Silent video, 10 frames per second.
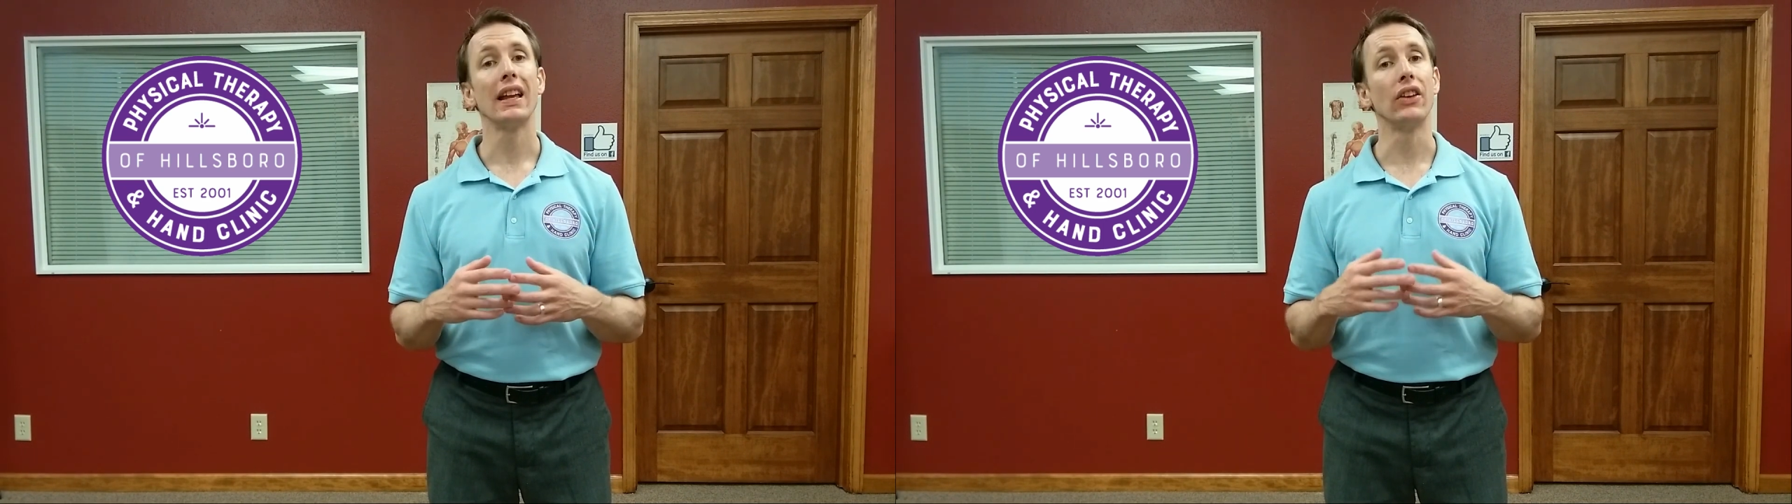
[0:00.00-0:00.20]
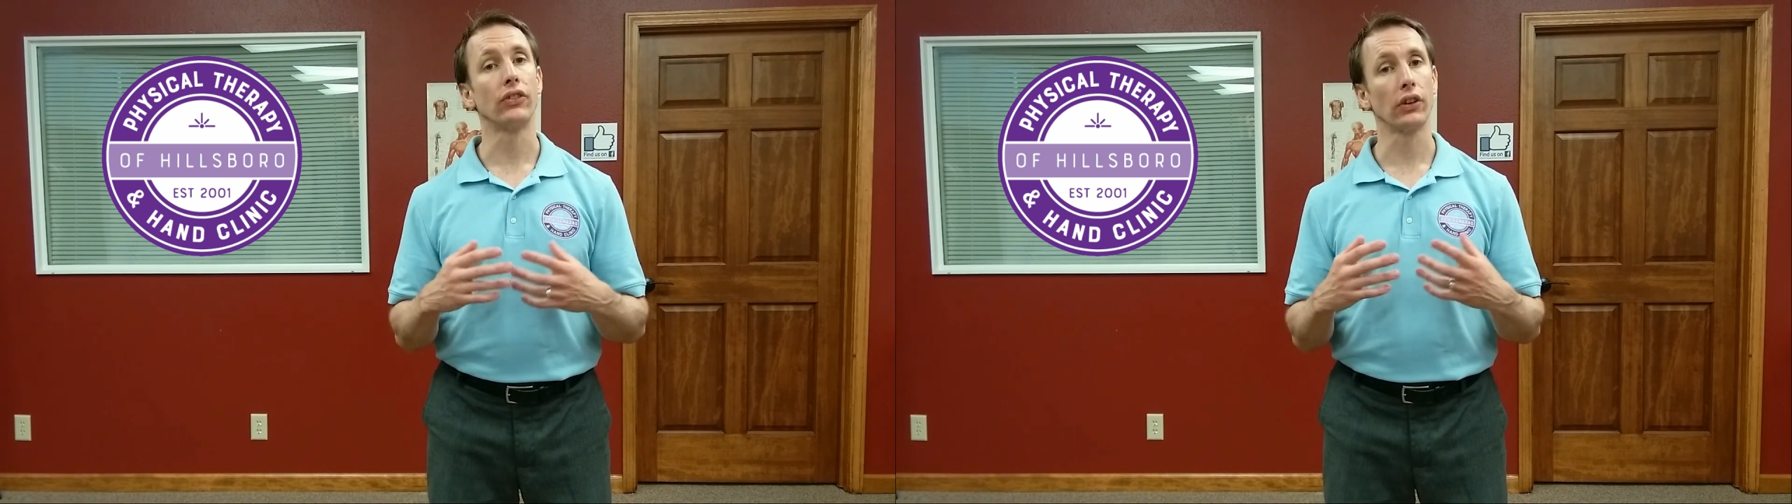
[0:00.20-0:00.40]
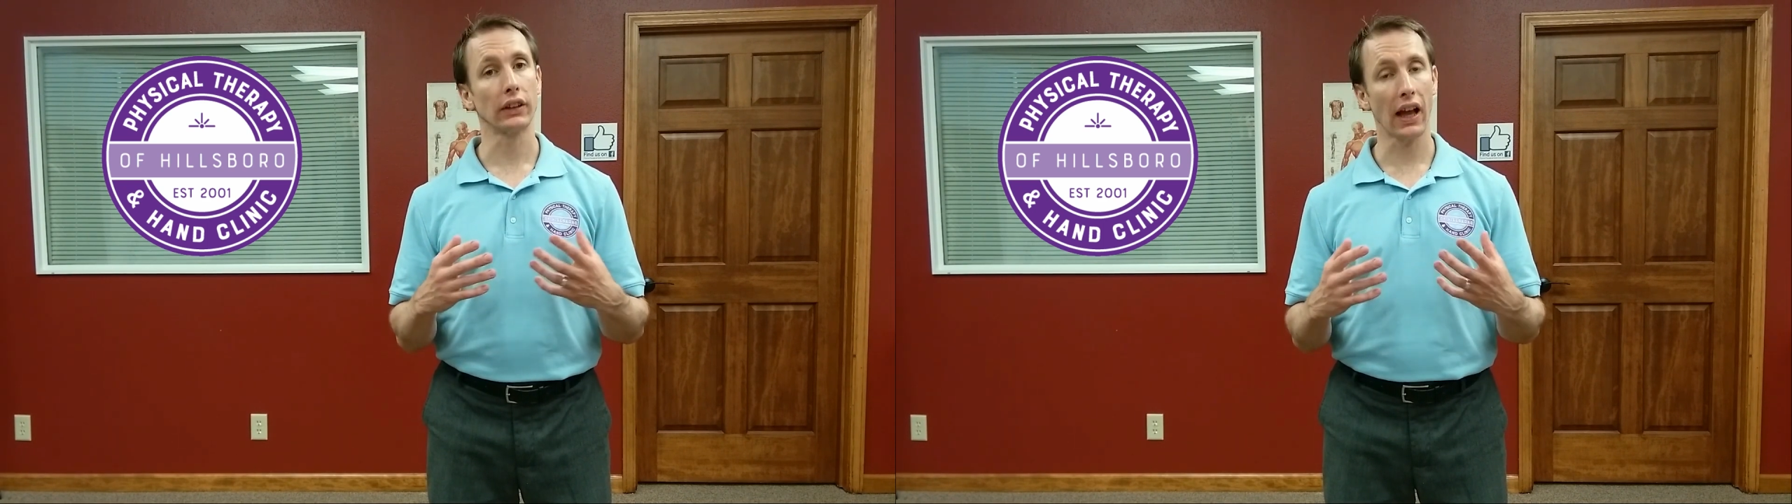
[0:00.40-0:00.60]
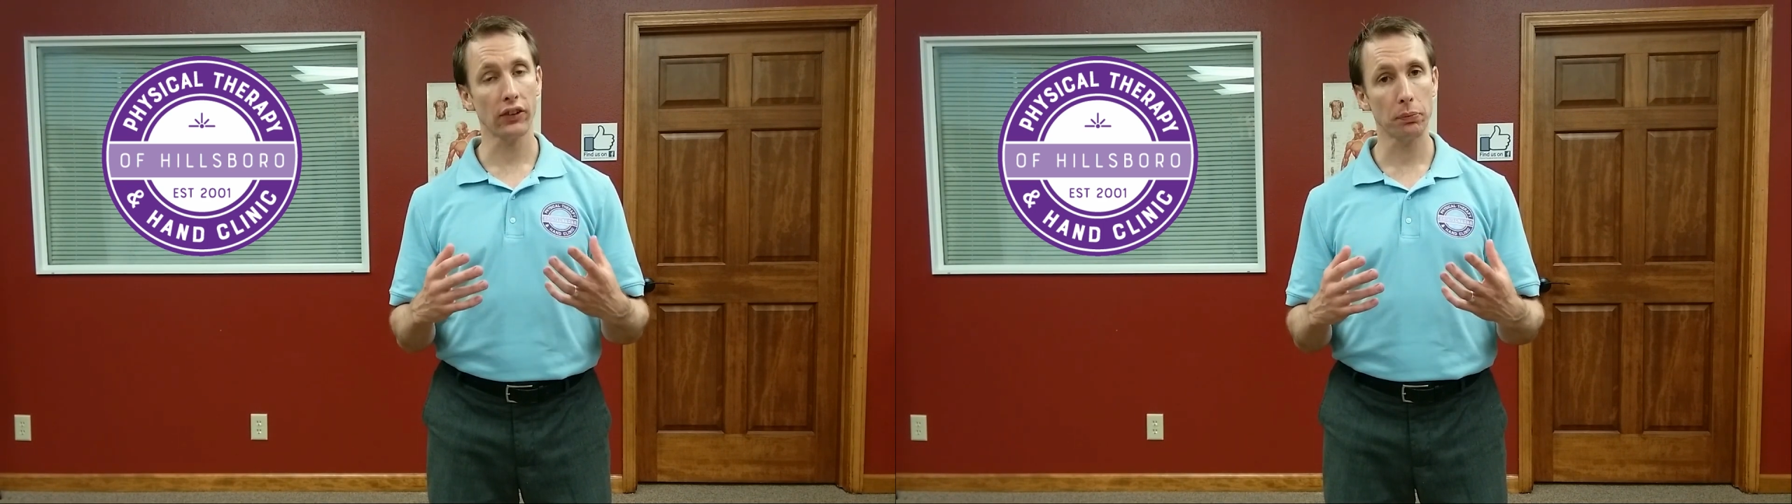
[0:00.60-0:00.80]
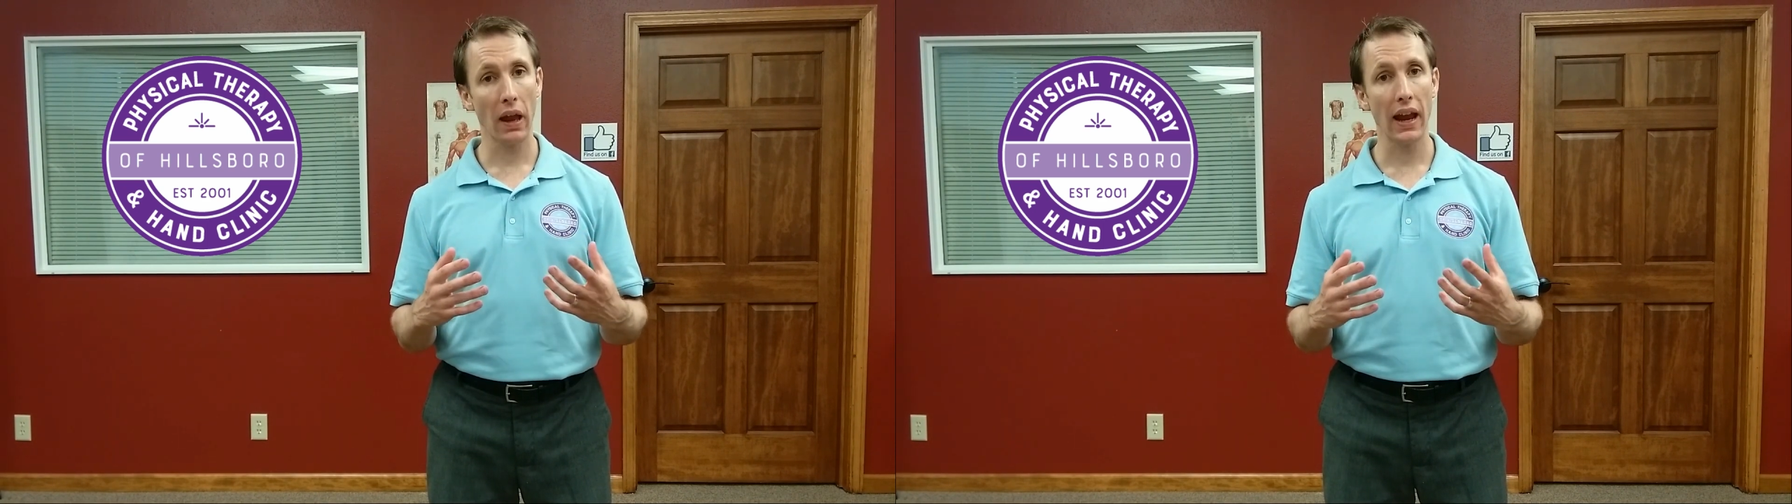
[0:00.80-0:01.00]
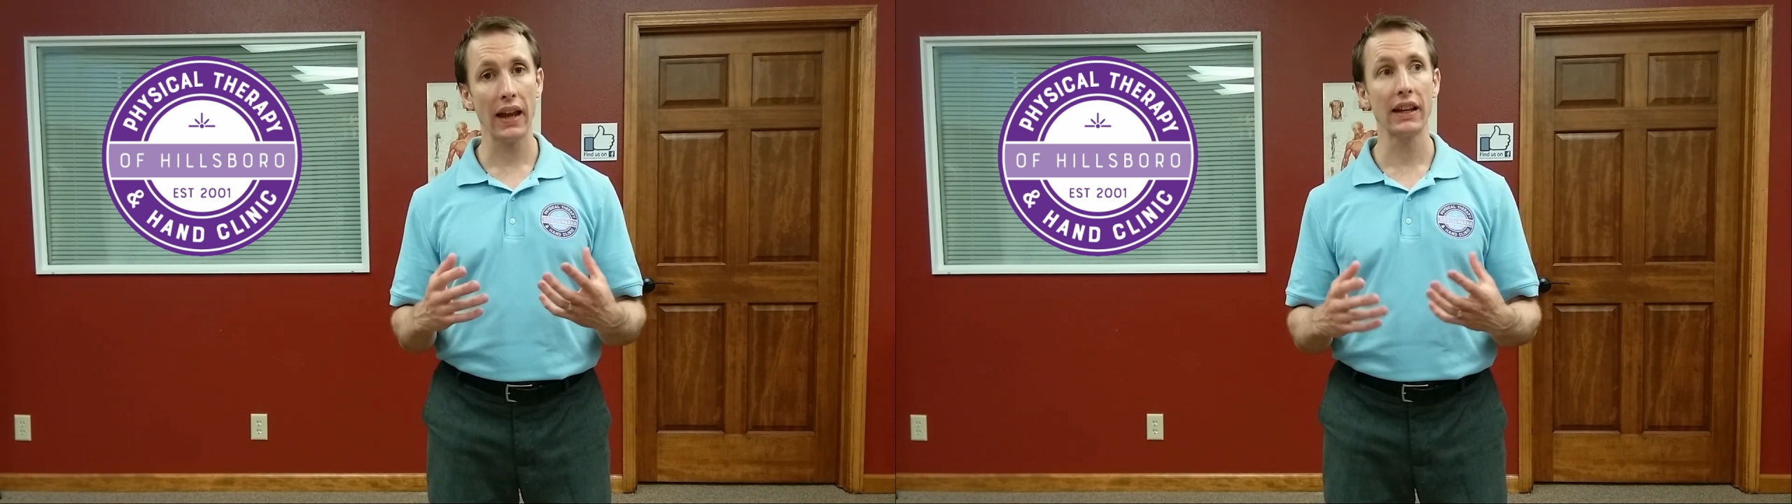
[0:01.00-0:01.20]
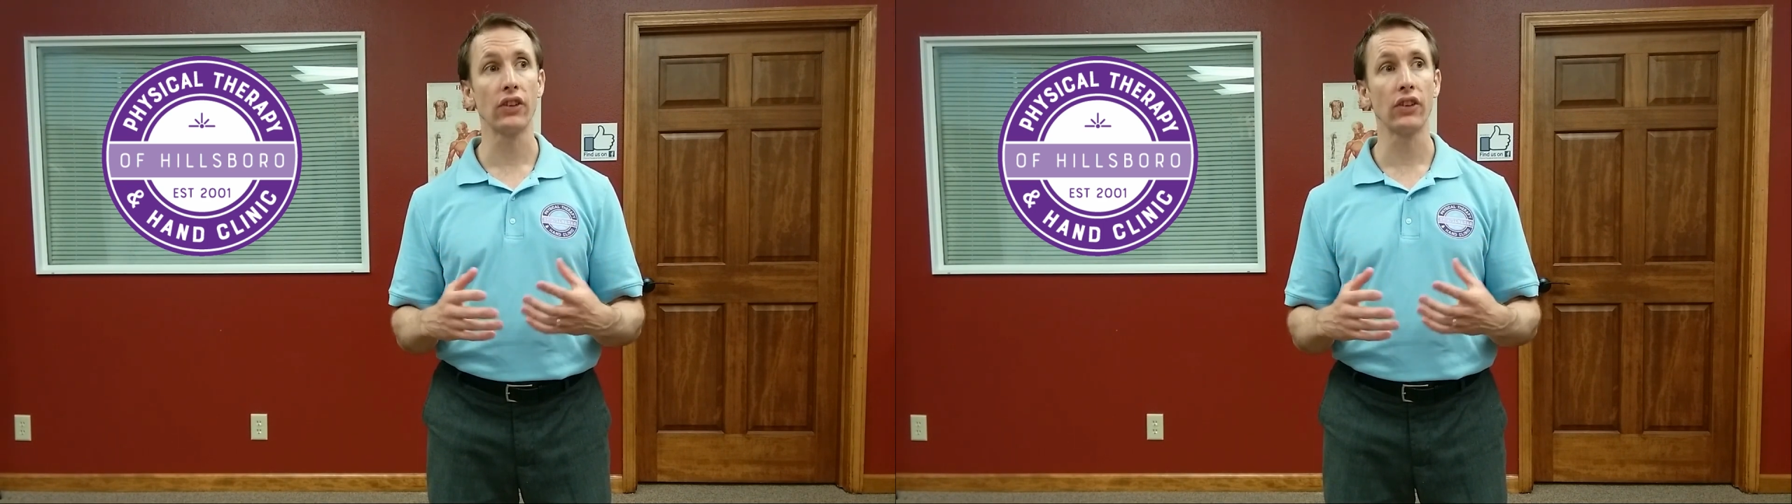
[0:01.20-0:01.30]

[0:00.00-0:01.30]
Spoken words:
is there less pain?